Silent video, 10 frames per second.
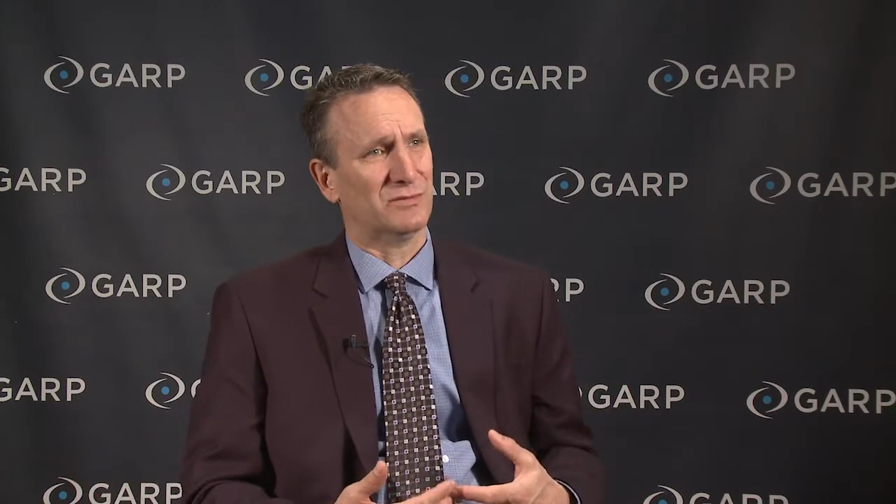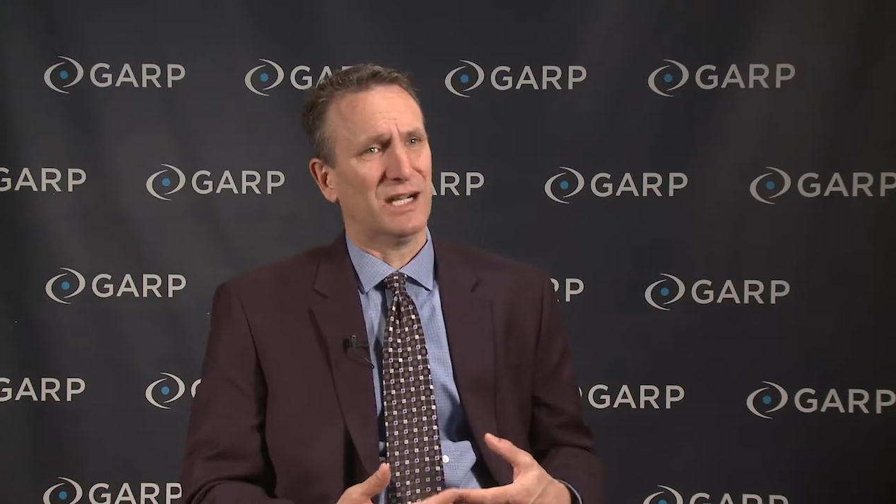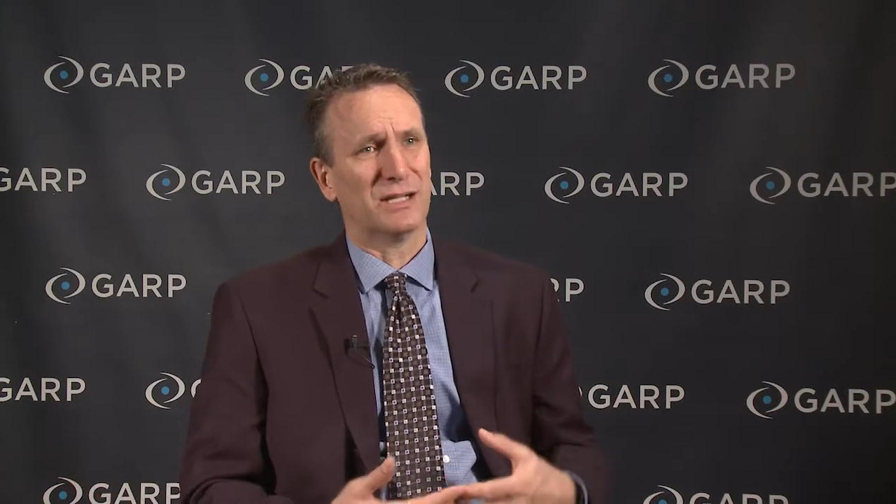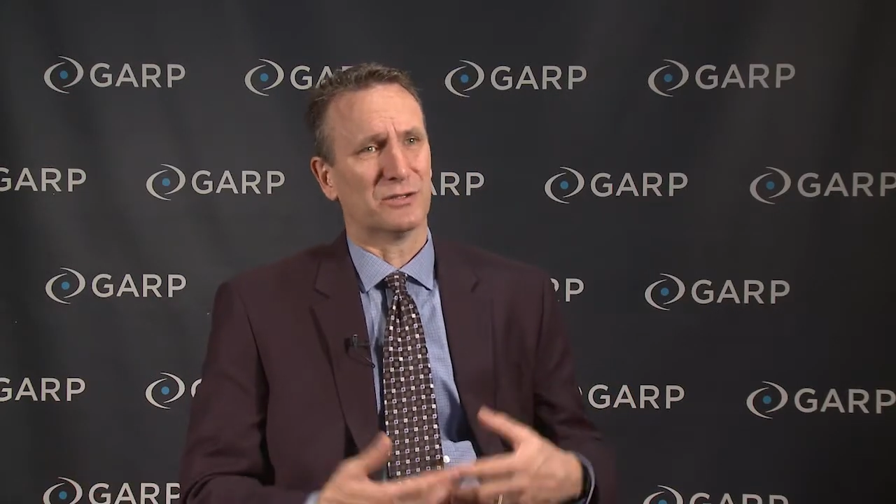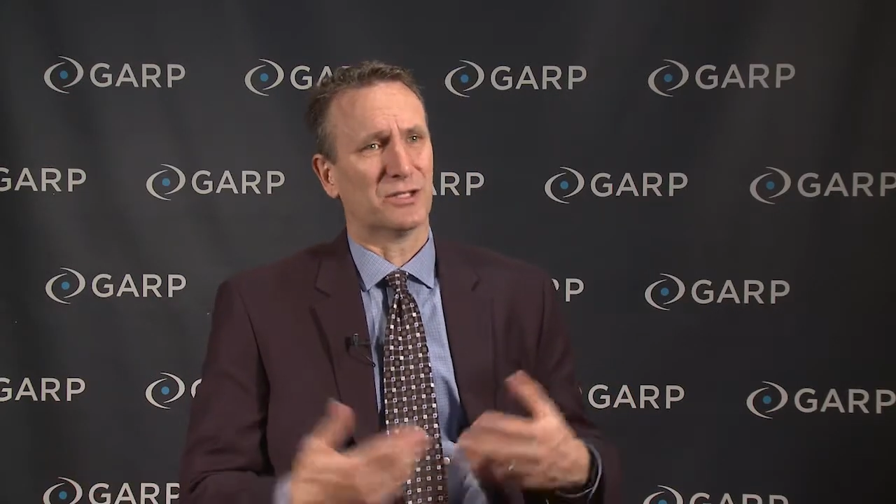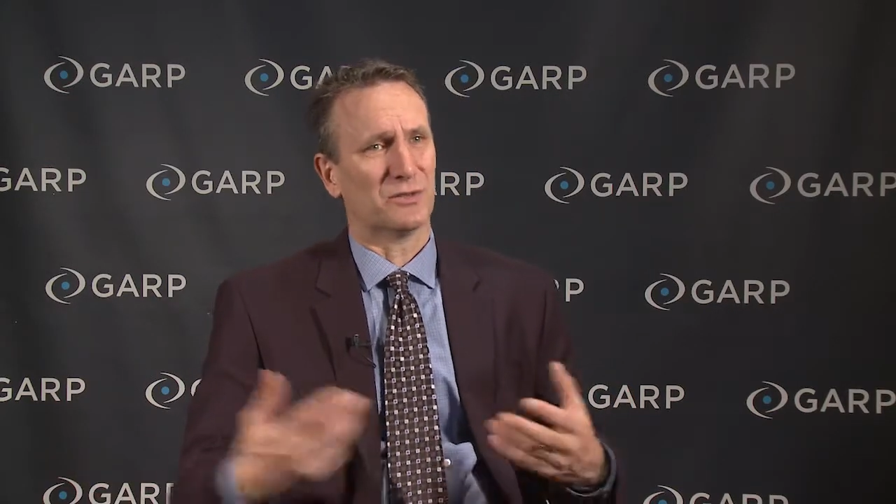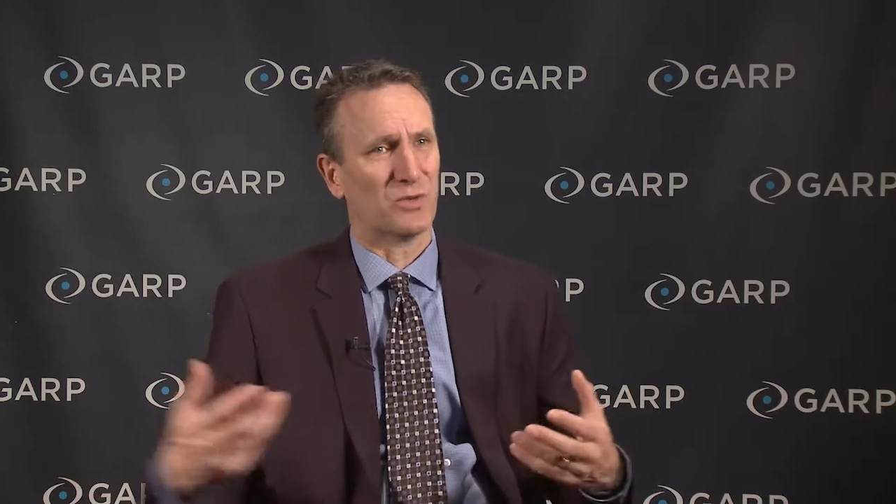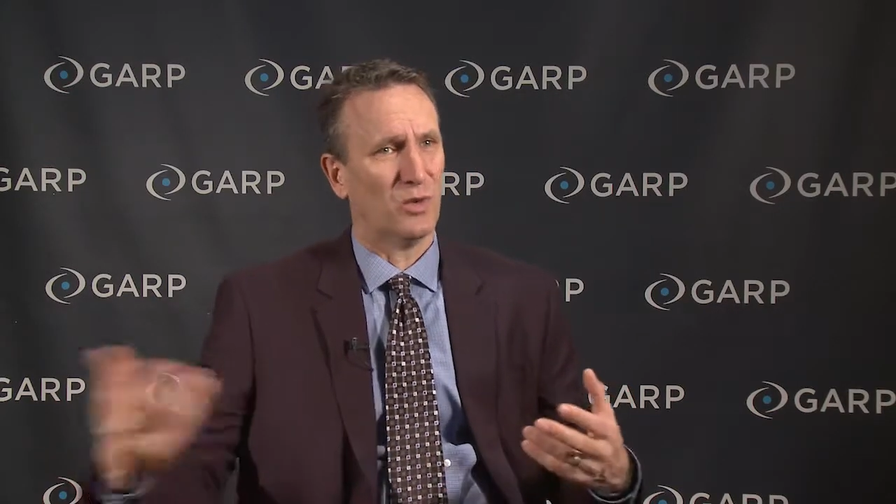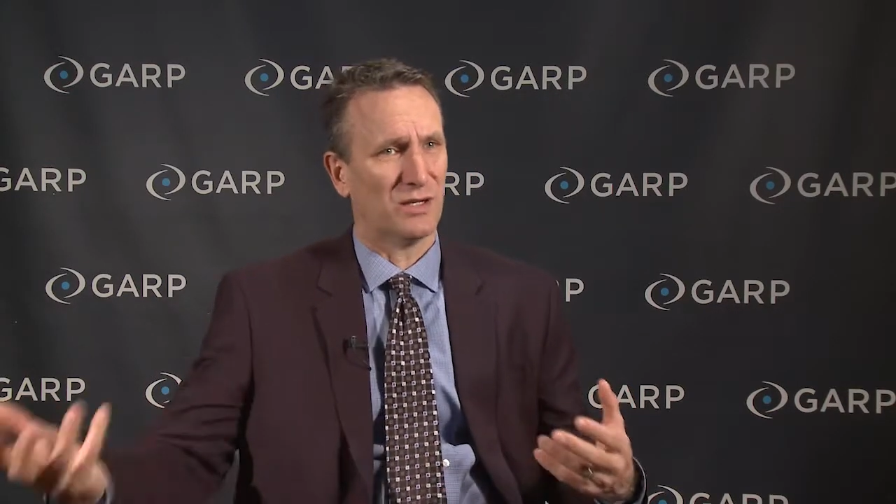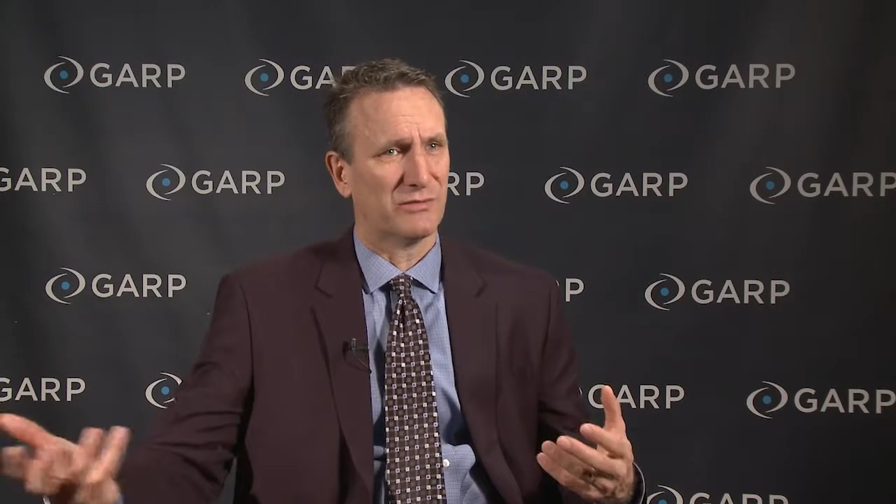hire another
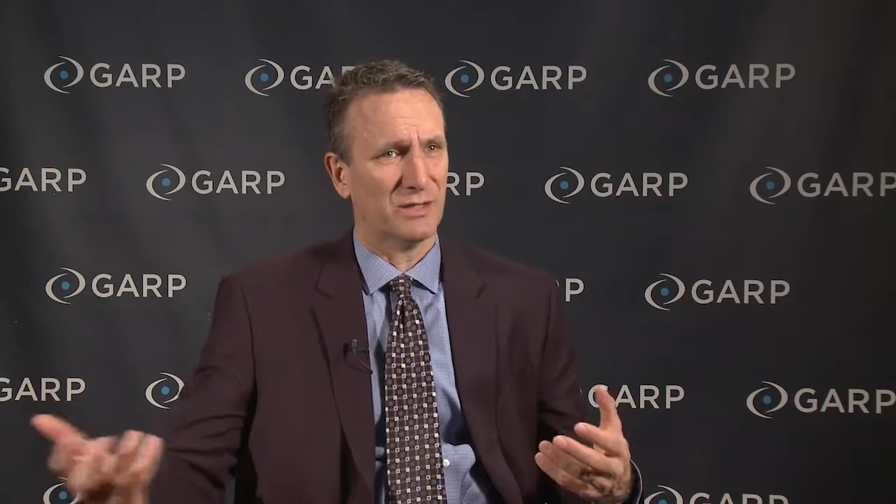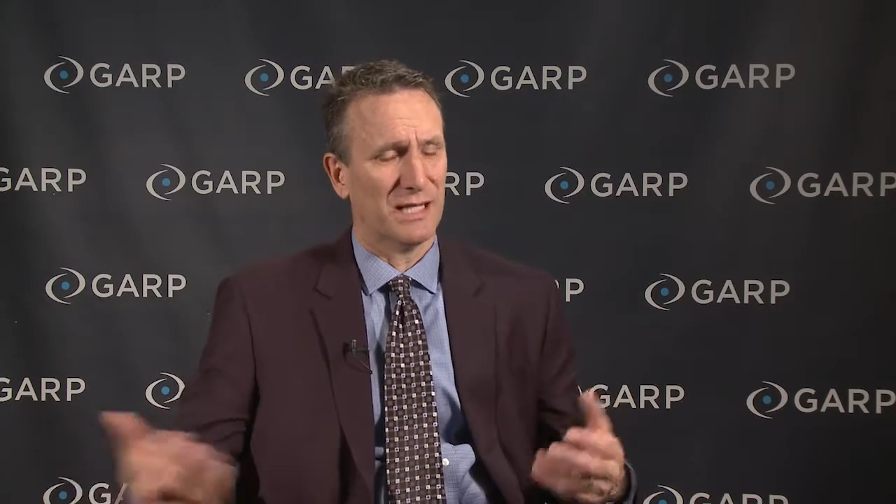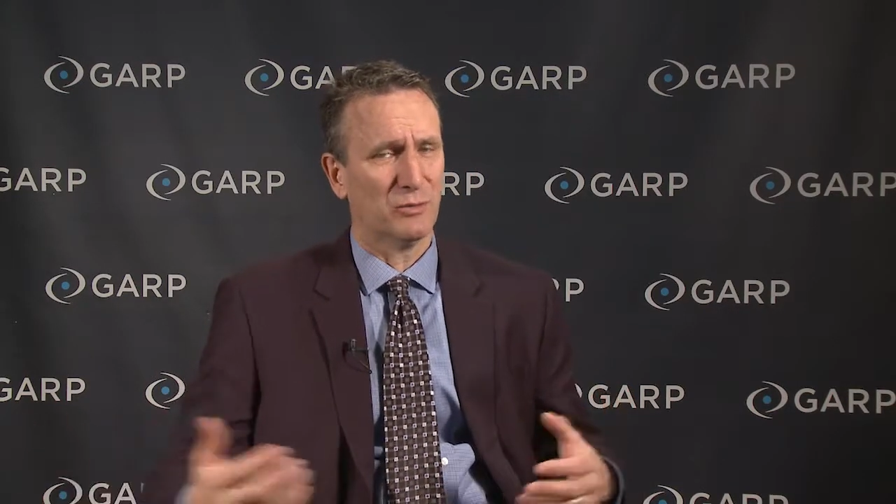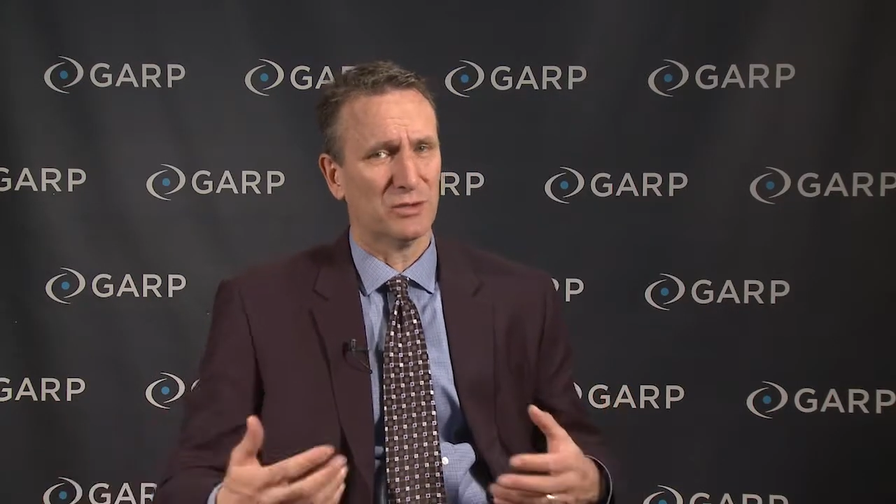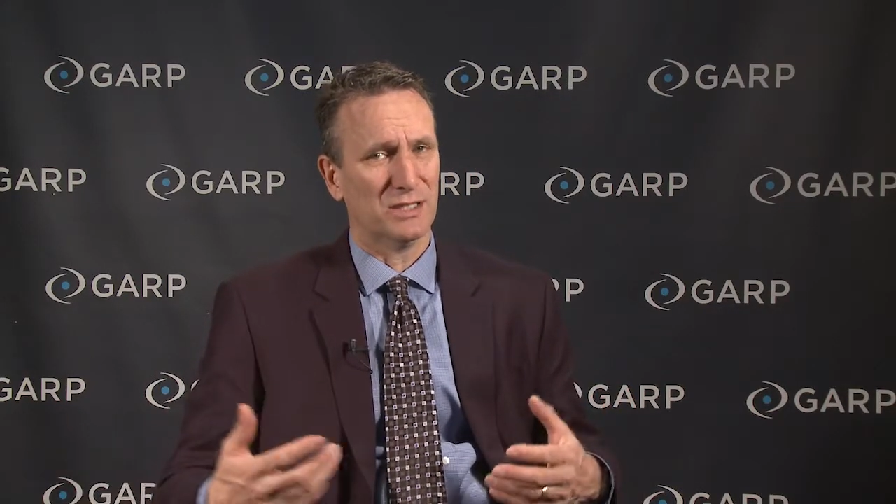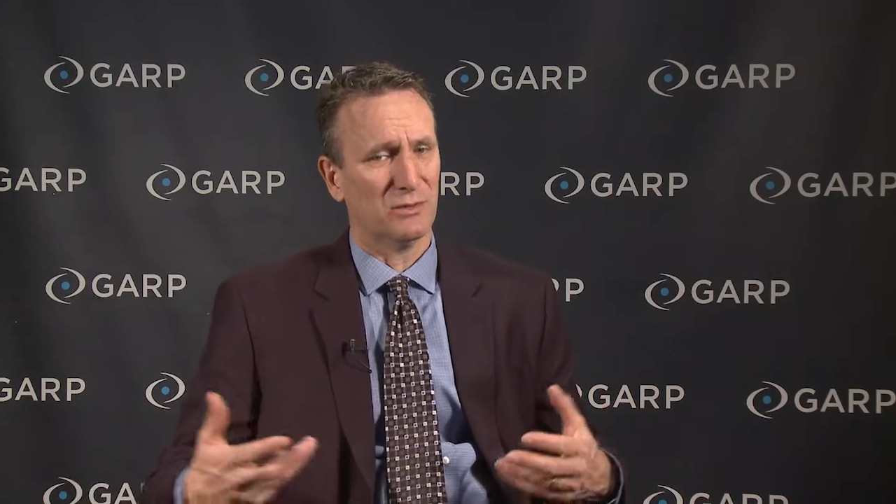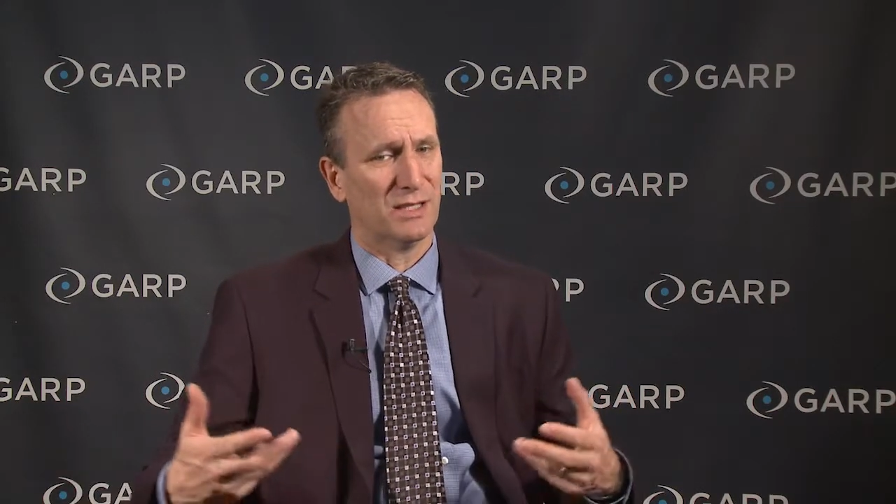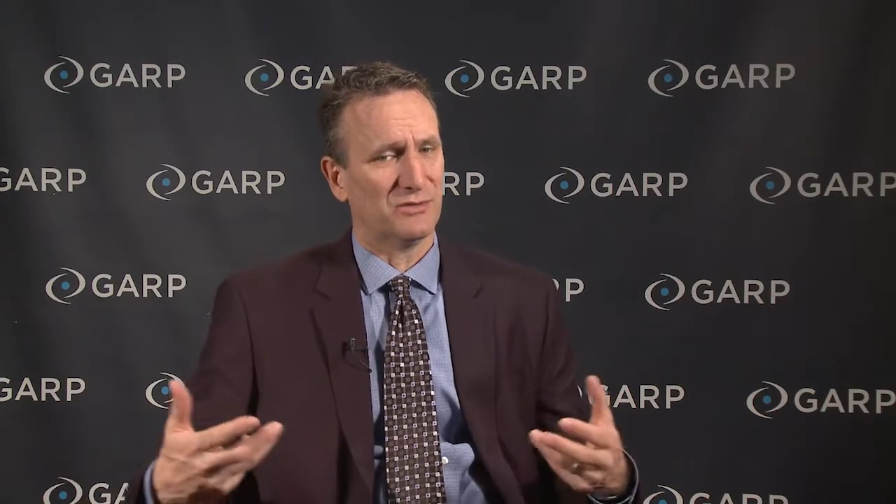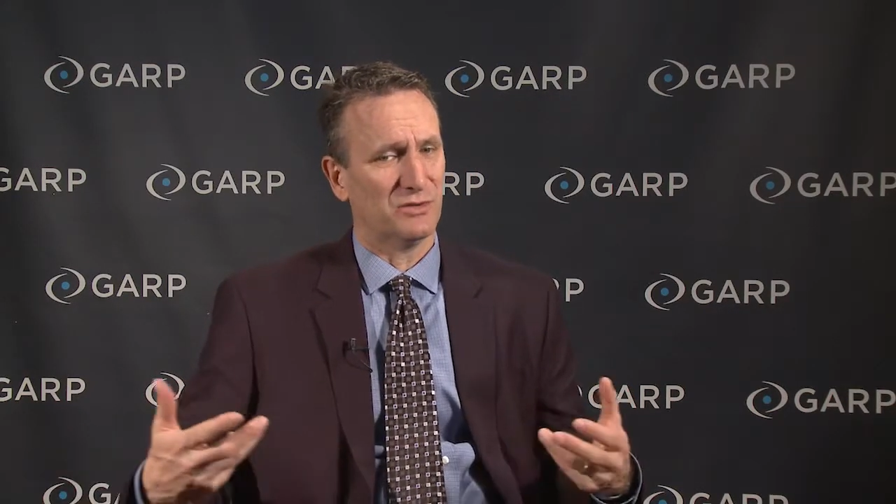quant for them or they don't have